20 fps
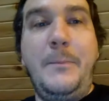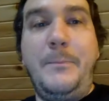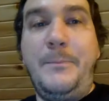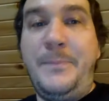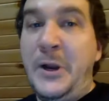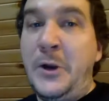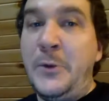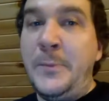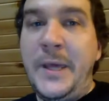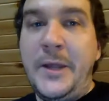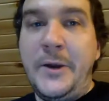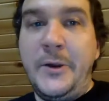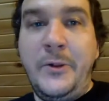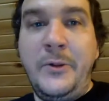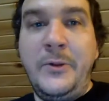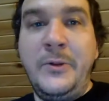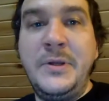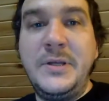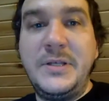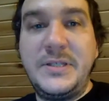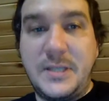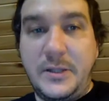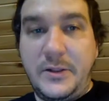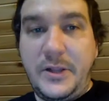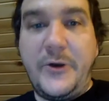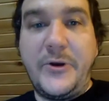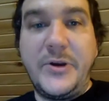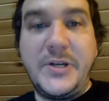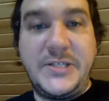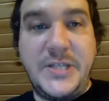bare metal
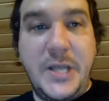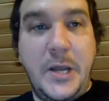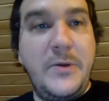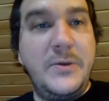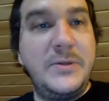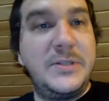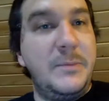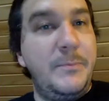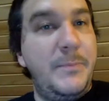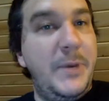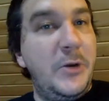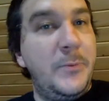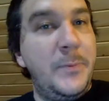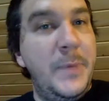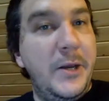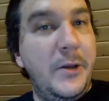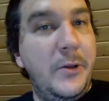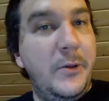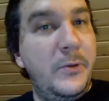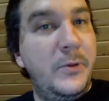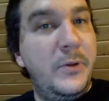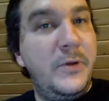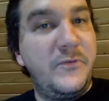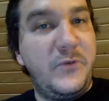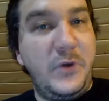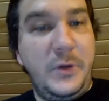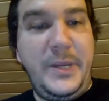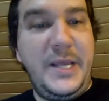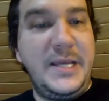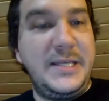Solaris Zones and bare metal
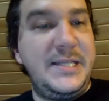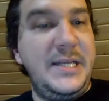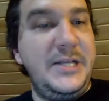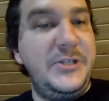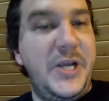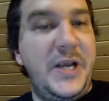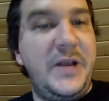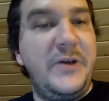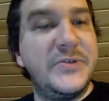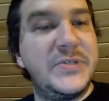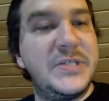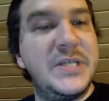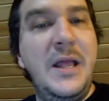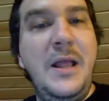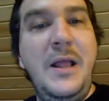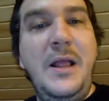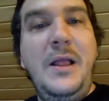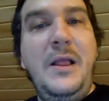FreeBSD Jails.